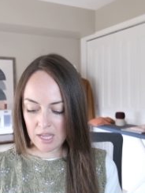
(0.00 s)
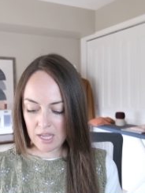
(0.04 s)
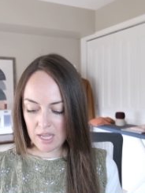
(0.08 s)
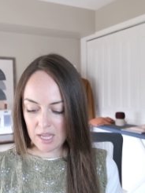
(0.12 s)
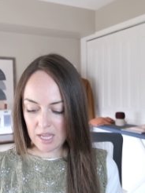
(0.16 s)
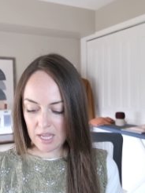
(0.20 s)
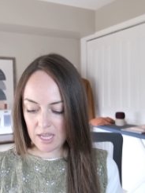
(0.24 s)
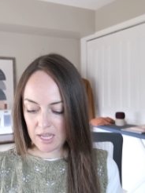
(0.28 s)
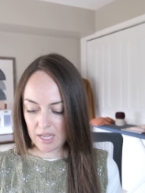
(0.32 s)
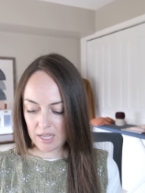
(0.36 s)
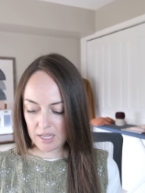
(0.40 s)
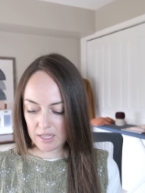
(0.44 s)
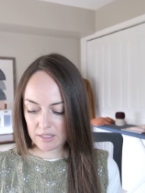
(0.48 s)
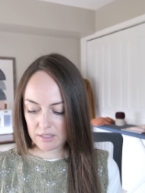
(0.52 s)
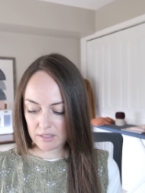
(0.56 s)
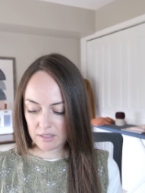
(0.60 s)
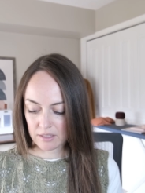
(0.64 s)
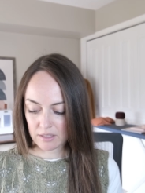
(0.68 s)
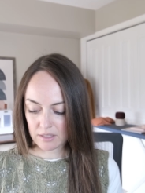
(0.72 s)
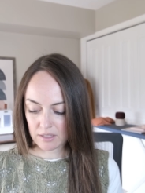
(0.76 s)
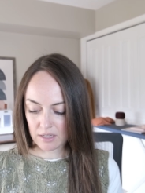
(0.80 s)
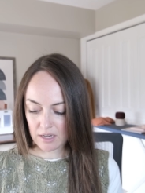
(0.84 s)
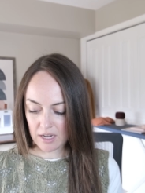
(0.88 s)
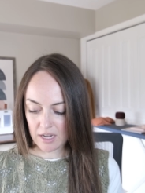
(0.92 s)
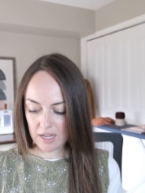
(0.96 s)

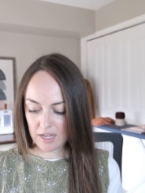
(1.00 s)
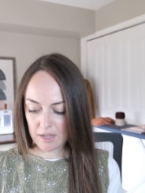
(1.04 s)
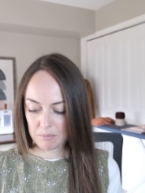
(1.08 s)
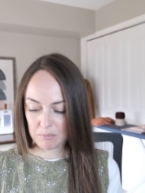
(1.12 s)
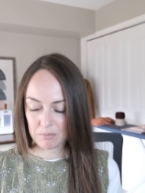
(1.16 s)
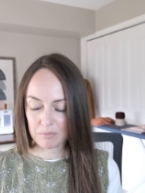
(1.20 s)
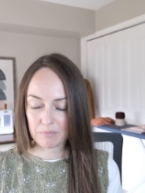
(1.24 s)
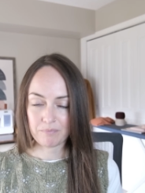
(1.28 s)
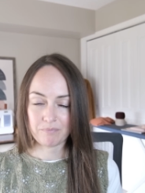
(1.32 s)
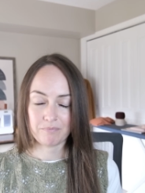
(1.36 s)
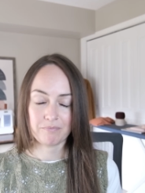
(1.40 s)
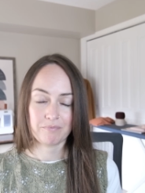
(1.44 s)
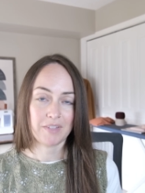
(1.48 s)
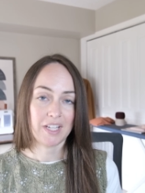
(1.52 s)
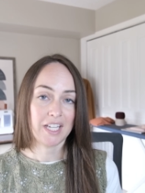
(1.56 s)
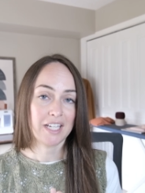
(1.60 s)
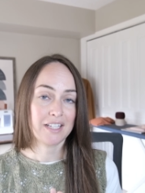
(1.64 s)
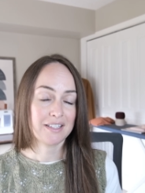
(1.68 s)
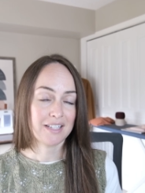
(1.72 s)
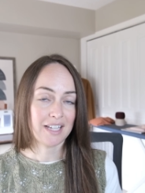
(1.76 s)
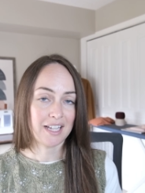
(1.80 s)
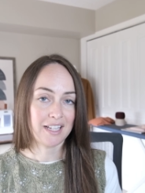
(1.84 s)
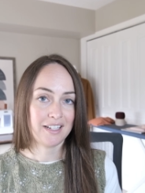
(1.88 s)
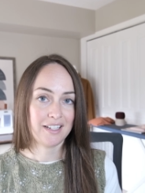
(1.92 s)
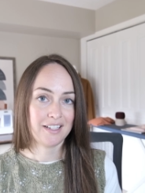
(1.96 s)
and I'm
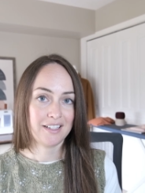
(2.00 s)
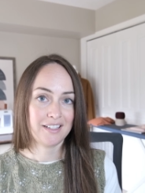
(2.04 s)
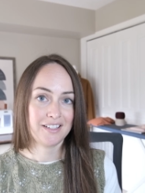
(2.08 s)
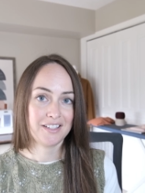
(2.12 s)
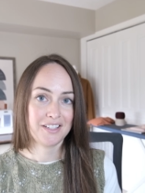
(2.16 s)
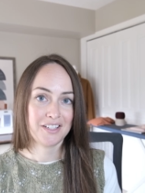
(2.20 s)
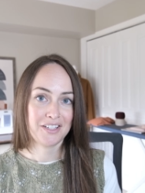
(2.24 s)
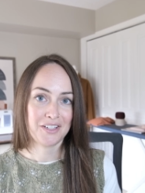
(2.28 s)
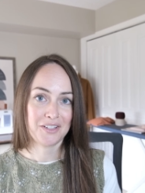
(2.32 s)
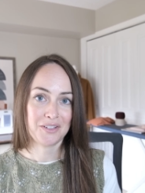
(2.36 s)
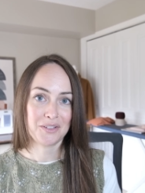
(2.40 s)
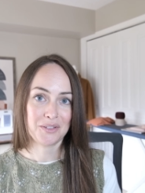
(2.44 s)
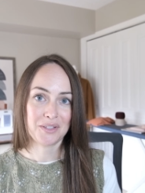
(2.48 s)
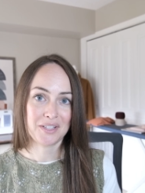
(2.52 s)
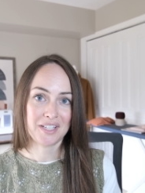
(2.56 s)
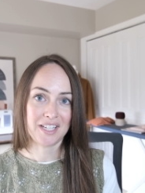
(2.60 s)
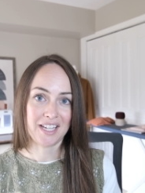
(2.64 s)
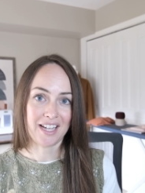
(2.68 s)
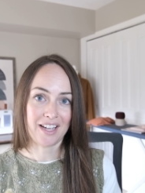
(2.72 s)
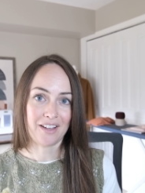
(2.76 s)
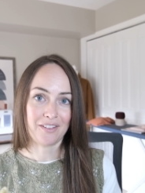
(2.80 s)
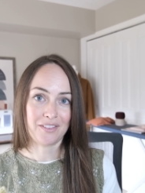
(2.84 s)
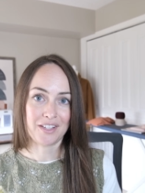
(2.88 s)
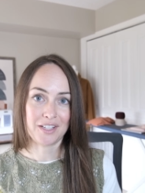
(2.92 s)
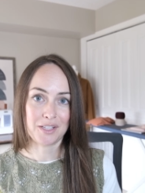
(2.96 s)
excited to see
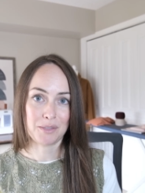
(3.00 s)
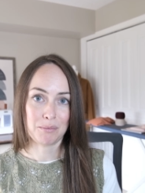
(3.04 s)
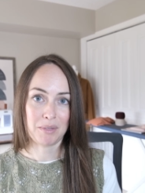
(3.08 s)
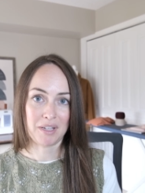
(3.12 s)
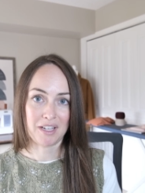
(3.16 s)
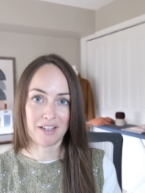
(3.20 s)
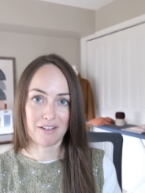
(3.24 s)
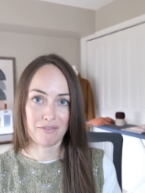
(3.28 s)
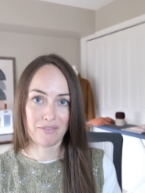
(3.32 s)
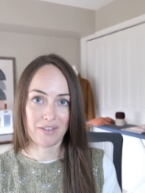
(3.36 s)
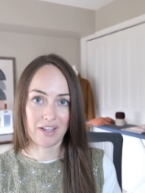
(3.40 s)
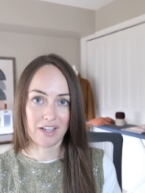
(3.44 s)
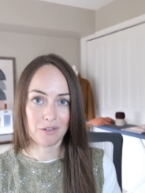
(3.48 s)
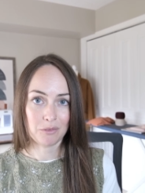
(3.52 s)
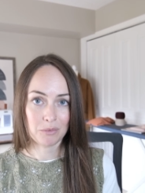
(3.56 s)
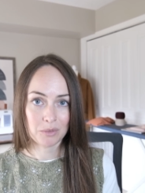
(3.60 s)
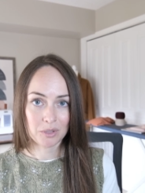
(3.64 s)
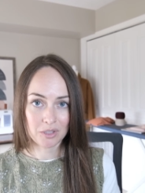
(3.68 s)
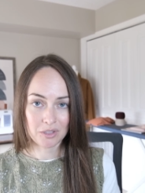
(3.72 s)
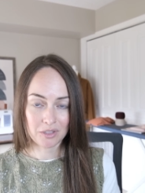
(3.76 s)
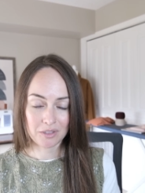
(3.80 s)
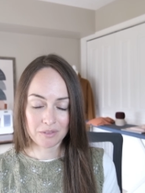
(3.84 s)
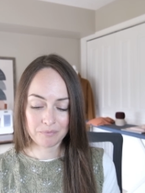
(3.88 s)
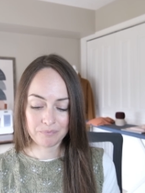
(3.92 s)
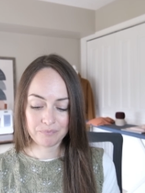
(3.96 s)
how this B F L
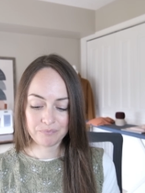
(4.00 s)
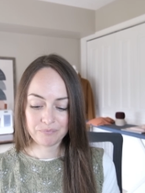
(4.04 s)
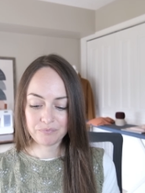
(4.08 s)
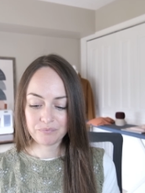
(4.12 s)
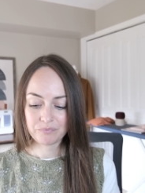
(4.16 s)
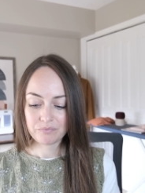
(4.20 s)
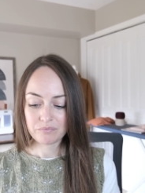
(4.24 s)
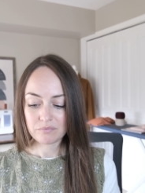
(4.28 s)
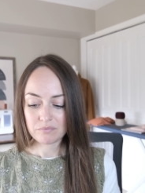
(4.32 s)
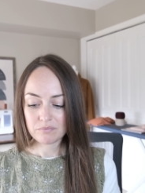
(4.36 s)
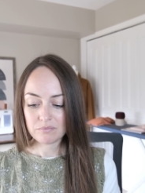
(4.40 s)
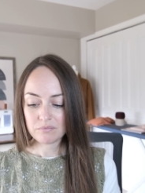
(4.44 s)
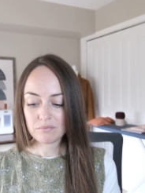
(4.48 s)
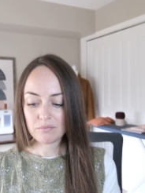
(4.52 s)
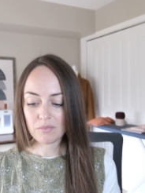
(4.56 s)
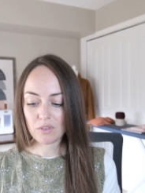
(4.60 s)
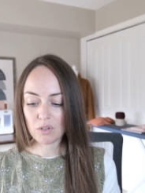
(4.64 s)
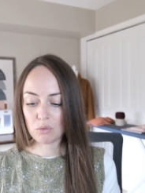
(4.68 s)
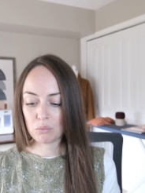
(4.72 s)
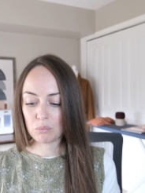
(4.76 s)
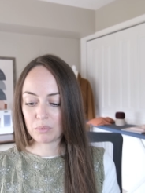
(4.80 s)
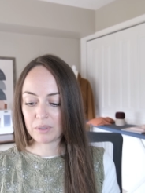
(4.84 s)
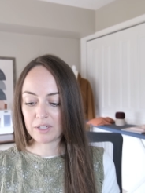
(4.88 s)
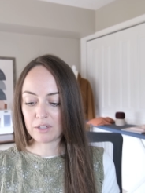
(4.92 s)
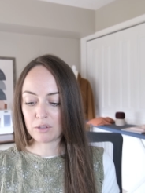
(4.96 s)
wool
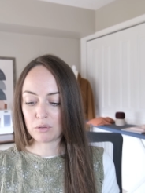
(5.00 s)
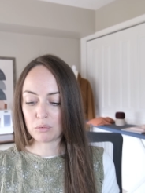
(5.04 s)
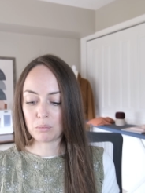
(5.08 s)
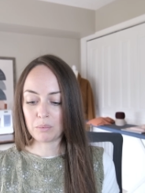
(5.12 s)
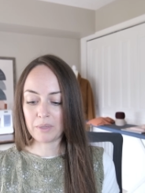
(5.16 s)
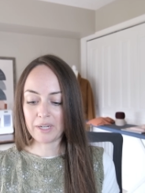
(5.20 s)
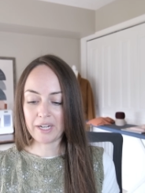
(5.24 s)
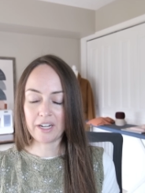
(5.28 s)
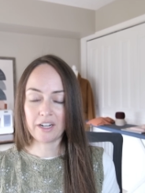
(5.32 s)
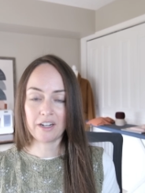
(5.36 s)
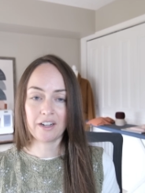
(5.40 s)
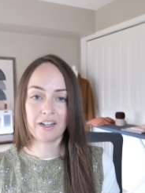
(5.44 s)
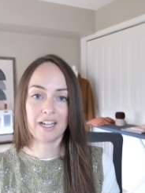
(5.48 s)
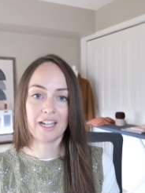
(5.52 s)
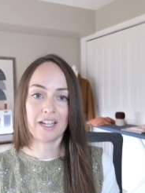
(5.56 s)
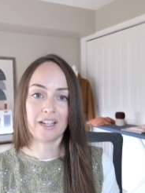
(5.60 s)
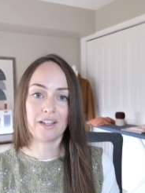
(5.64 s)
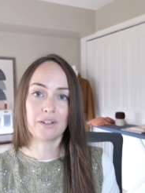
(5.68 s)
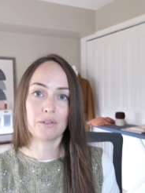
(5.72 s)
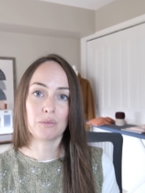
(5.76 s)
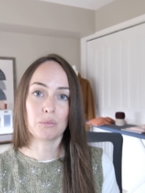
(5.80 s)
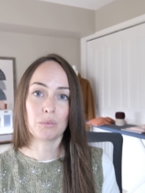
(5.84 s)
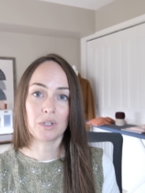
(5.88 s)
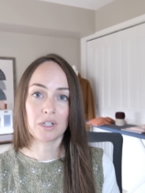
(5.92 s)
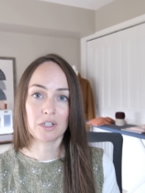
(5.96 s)
will wear
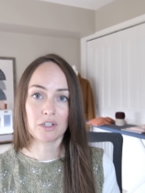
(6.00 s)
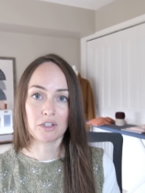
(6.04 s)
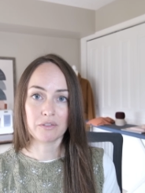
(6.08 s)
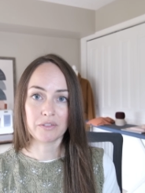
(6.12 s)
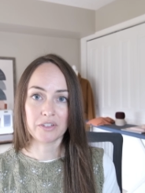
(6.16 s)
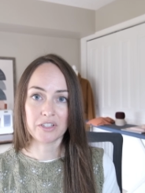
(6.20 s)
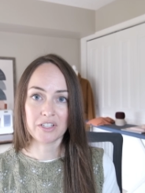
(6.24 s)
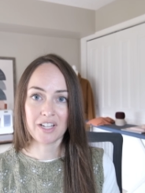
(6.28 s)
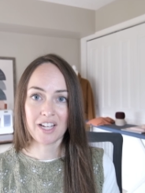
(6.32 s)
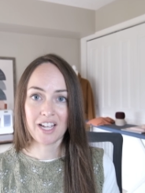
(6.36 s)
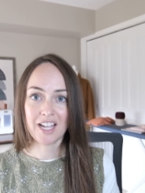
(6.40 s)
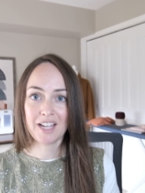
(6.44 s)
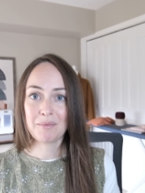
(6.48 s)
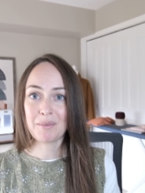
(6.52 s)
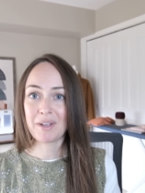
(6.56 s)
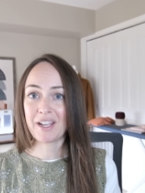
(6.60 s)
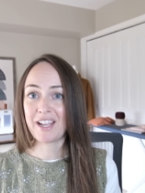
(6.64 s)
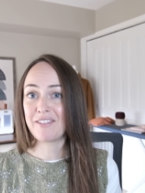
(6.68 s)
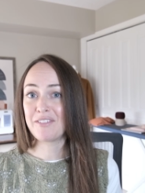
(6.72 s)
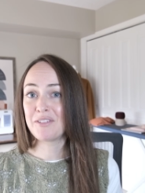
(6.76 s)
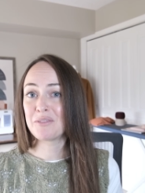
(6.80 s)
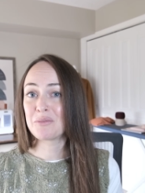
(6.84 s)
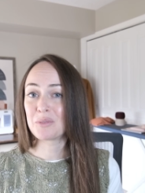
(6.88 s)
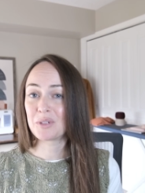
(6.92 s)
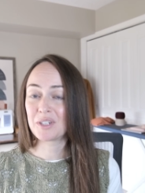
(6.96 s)
and work over time. I
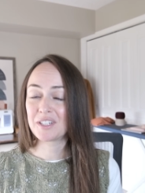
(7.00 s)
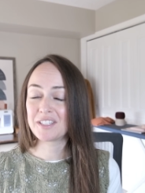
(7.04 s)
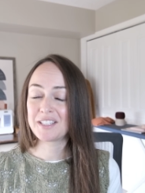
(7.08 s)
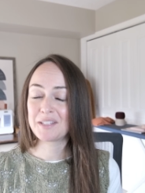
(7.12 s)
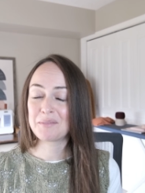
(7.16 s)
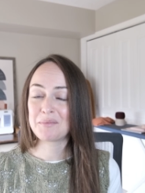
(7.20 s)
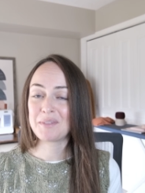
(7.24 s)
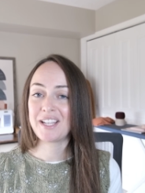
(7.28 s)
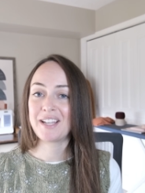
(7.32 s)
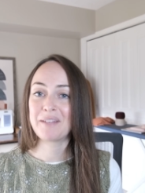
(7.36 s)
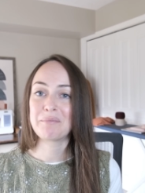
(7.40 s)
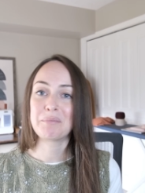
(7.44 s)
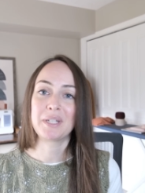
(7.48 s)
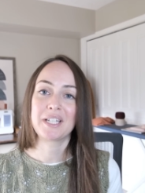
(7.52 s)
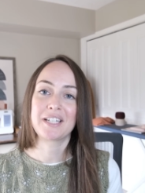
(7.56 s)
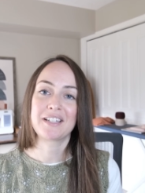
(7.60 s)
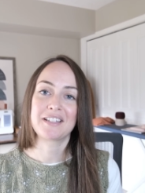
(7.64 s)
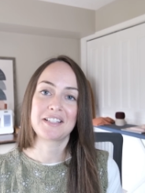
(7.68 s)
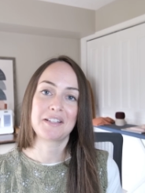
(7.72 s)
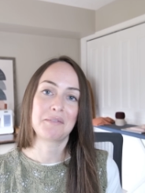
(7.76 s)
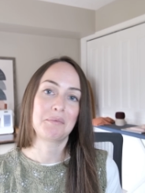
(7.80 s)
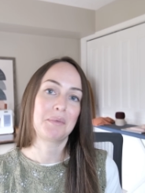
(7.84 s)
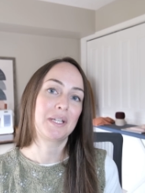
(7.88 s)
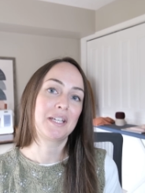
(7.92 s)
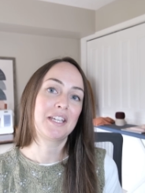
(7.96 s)
haven't worn them yet because
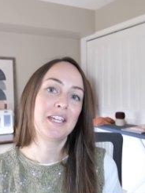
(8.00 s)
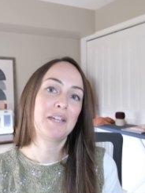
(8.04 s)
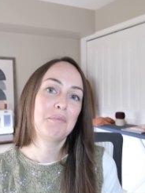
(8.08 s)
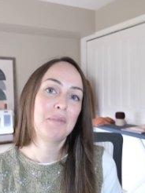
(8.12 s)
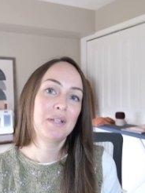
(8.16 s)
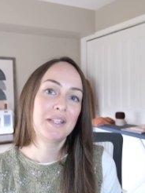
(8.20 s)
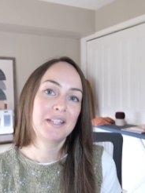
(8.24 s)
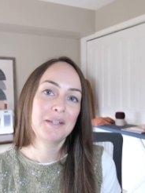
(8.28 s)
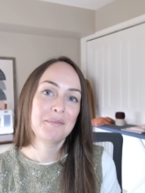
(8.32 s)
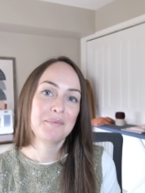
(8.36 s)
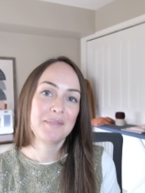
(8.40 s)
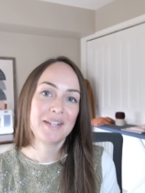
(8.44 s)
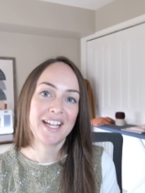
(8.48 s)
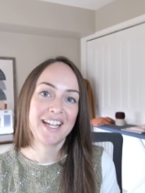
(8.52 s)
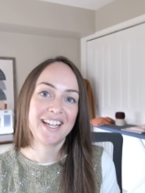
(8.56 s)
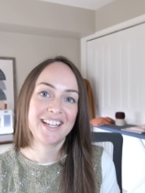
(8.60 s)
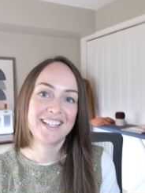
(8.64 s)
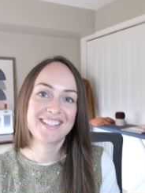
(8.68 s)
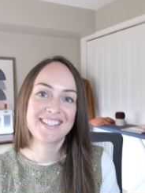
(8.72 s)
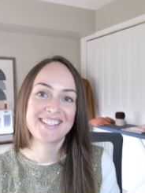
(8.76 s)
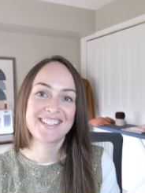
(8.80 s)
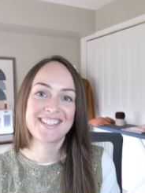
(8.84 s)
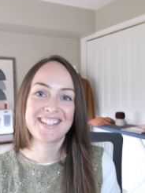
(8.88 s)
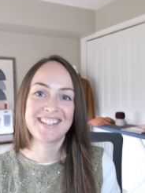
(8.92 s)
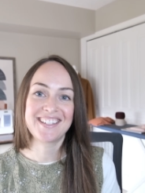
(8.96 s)
I've been keeping them
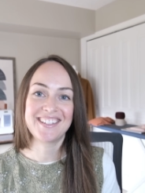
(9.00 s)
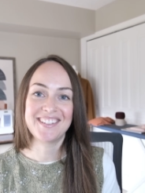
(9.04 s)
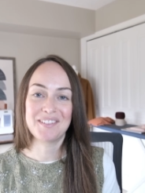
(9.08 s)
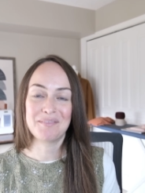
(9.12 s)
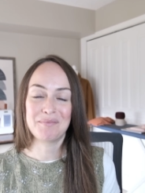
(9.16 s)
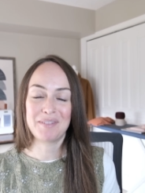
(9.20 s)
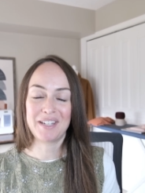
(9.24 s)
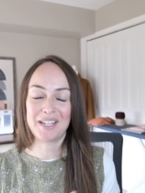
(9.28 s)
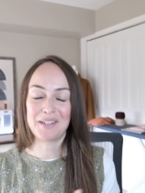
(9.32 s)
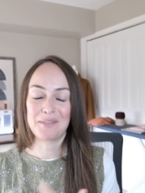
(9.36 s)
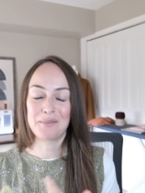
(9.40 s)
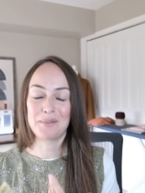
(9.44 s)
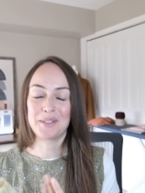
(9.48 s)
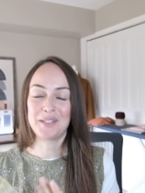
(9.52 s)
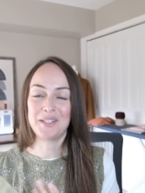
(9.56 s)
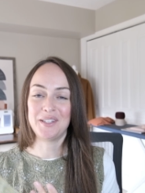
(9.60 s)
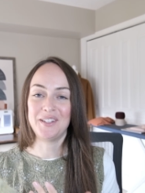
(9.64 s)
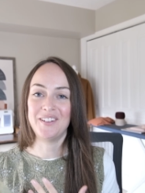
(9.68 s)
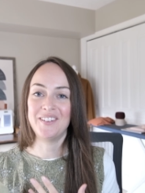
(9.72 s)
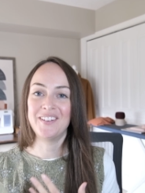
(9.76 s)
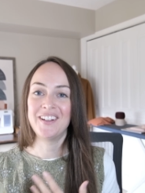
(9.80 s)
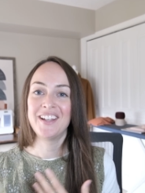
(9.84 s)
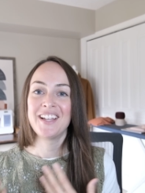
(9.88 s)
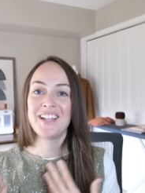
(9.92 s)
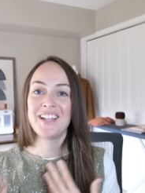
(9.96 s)
nice to be able to